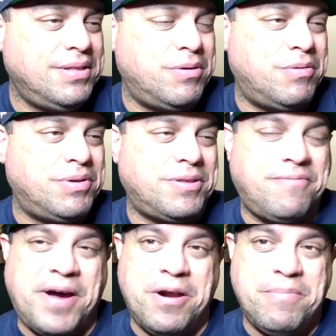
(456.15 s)
The one with the
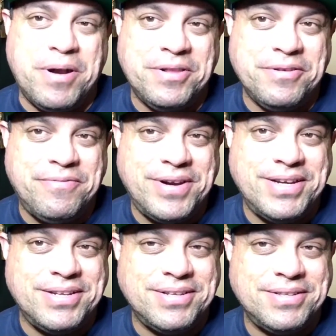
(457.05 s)
firebird in the
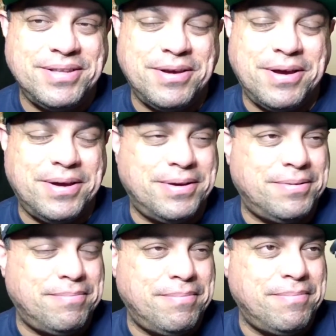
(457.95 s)
front. The